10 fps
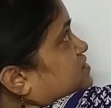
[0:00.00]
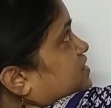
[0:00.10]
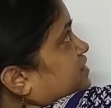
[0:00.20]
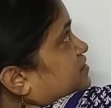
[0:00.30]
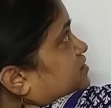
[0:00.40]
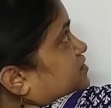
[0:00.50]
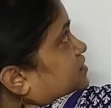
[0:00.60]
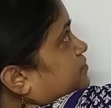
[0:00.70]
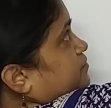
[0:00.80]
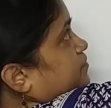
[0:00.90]
sin theta,
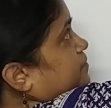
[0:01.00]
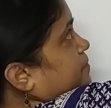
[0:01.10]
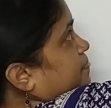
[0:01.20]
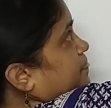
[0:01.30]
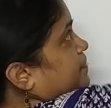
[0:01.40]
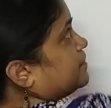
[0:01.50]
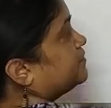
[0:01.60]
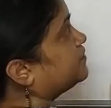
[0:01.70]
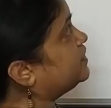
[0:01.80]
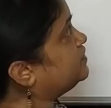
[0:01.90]

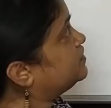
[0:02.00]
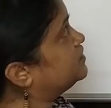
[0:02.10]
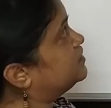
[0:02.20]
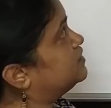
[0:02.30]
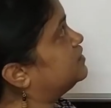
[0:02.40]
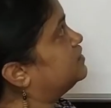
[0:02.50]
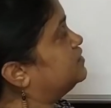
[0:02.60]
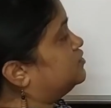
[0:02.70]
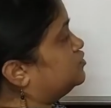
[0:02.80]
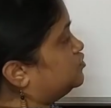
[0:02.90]
right?
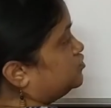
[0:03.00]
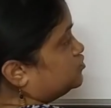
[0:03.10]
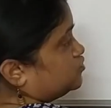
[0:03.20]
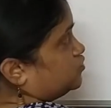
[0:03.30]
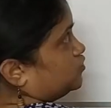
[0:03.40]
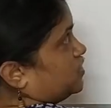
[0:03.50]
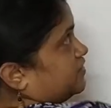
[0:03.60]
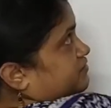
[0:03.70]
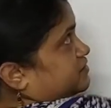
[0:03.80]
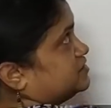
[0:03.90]
So
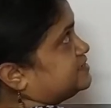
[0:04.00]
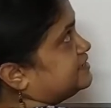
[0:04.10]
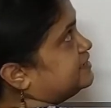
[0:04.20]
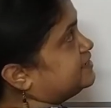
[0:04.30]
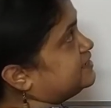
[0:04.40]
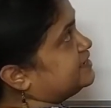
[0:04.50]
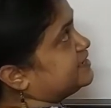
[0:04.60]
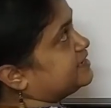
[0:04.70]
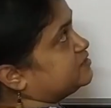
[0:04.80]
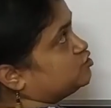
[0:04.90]
I will just clearly
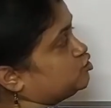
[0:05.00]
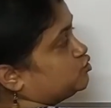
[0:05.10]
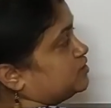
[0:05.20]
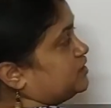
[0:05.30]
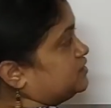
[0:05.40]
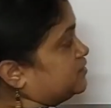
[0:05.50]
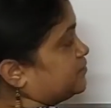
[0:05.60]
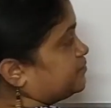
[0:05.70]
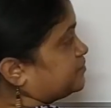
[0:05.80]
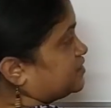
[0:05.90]
again show that
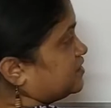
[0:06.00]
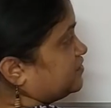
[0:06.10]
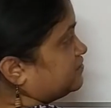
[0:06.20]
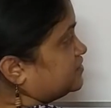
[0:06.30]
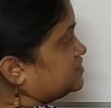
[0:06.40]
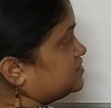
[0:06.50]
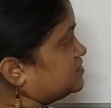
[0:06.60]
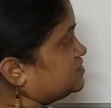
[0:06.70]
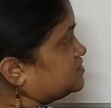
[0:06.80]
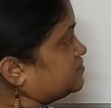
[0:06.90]
if this
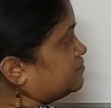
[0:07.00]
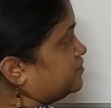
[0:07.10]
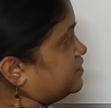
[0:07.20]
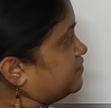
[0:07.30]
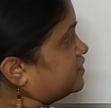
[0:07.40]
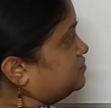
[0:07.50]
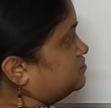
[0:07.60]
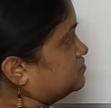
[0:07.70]
is B1,